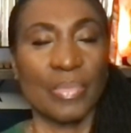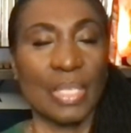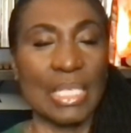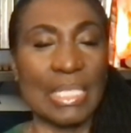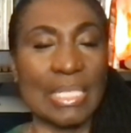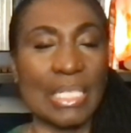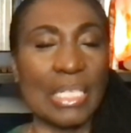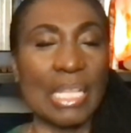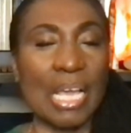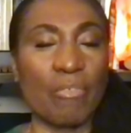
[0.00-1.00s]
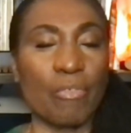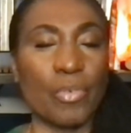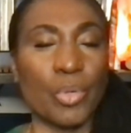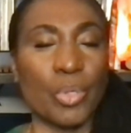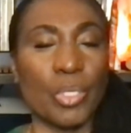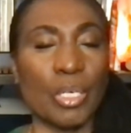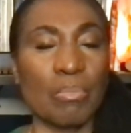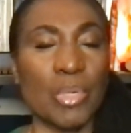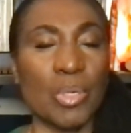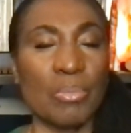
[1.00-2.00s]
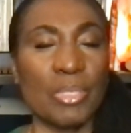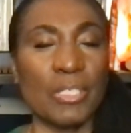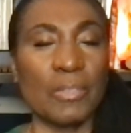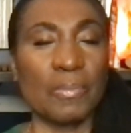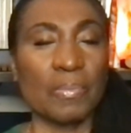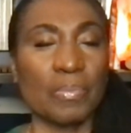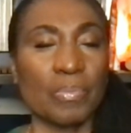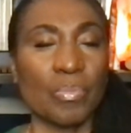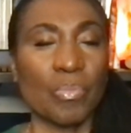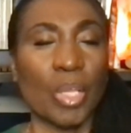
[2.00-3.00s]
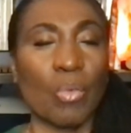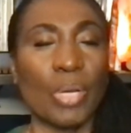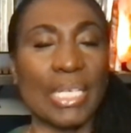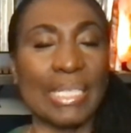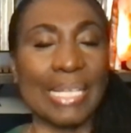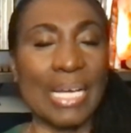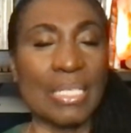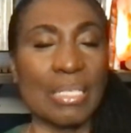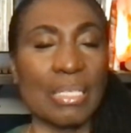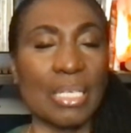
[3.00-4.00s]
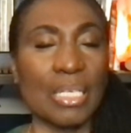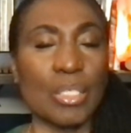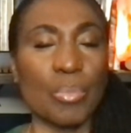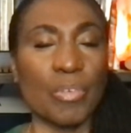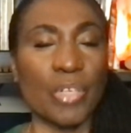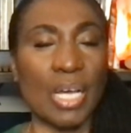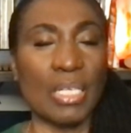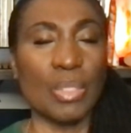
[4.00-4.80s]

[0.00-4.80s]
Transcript: Let's sit in that for a moment, recognizing the kingdom of God